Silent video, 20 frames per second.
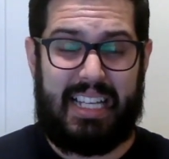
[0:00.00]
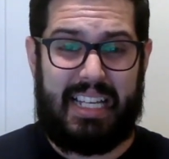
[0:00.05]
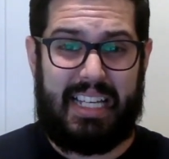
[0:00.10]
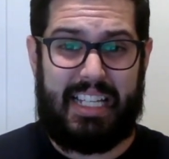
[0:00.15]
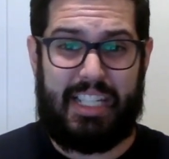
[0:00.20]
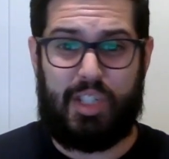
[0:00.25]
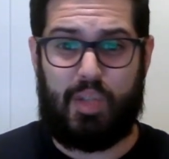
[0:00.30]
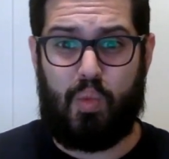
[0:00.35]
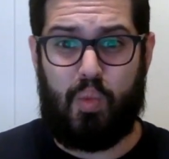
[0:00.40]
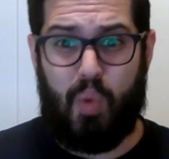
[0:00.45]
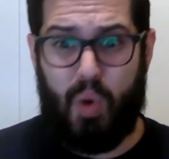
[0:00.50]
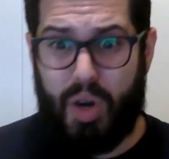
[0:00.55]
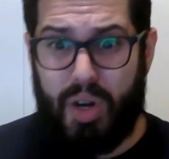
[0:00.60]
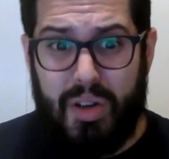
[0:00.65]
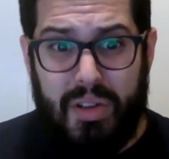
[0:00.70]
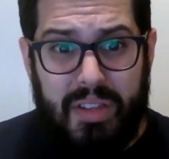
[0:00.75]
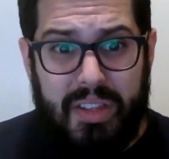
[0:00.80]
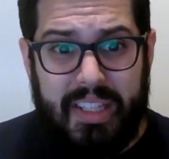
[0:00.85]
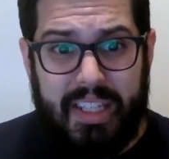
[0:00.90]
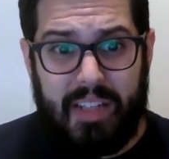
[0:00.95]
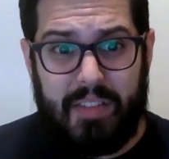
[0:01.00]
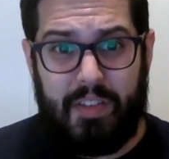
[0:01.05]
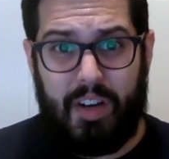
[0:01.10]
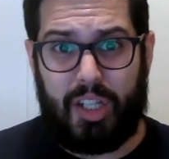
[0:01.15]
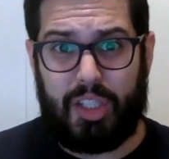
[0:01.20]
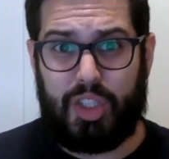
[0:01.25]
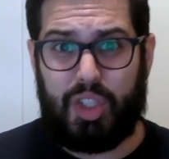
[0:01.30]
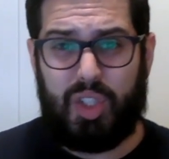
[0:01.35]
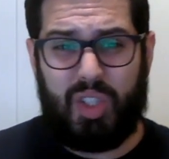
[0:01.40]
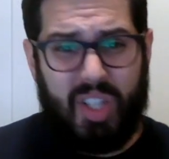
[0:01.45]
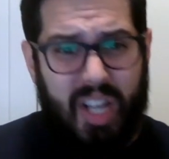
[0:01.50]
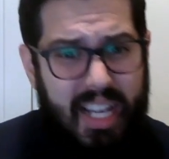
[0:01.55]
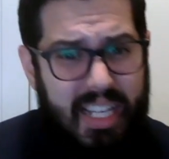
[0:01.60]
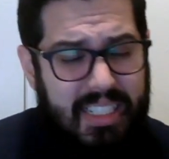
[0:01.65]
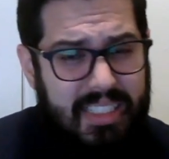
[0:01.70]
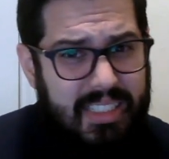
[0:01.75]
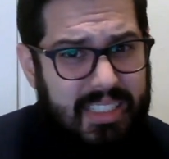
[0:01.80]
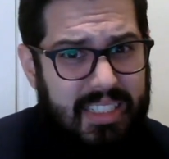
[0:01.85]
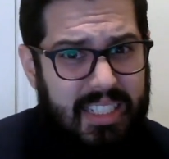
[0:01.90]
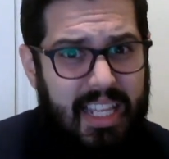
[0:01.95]
is worthy of our
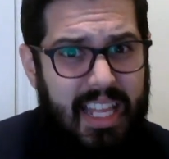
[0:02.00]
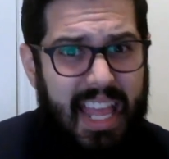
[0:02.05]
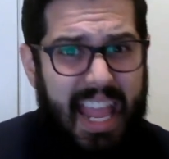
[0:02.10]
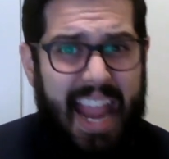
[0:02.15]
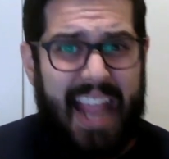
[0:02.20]
trust.